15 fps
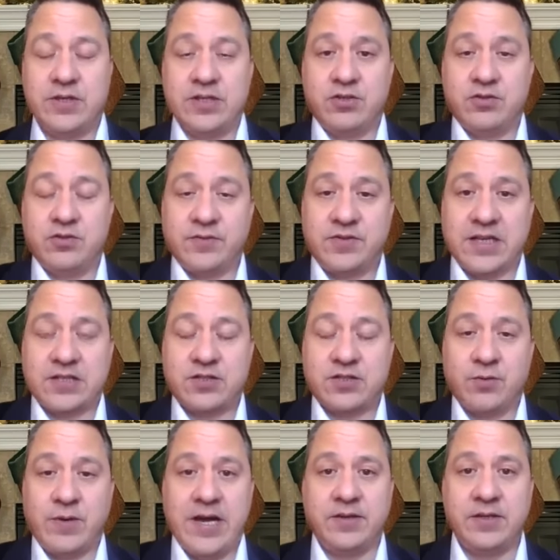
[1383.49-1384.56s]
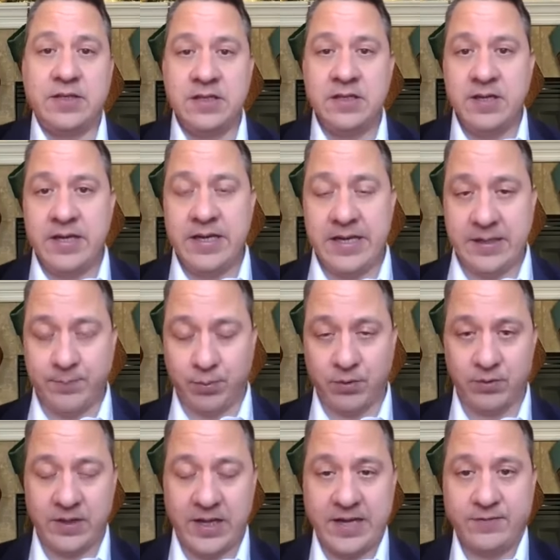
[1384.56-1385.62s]
issues of sexuality and
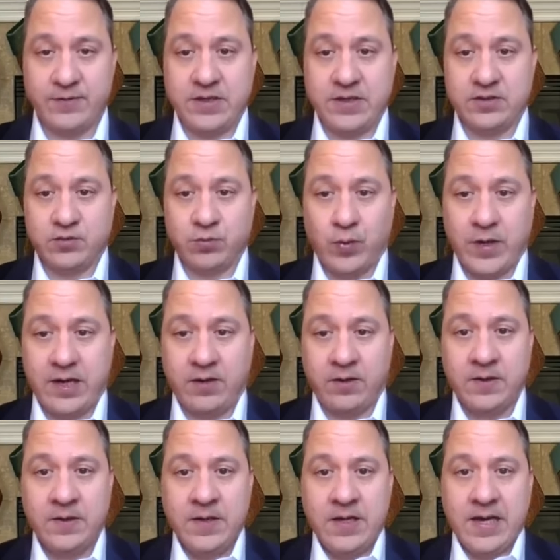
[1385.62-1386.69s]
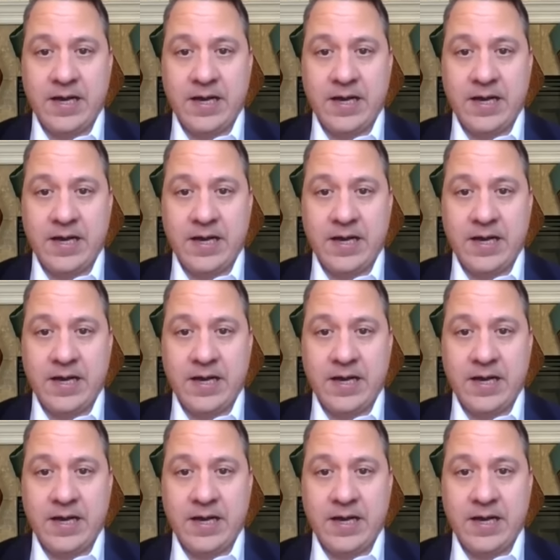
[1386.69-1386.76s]
pro-life as well.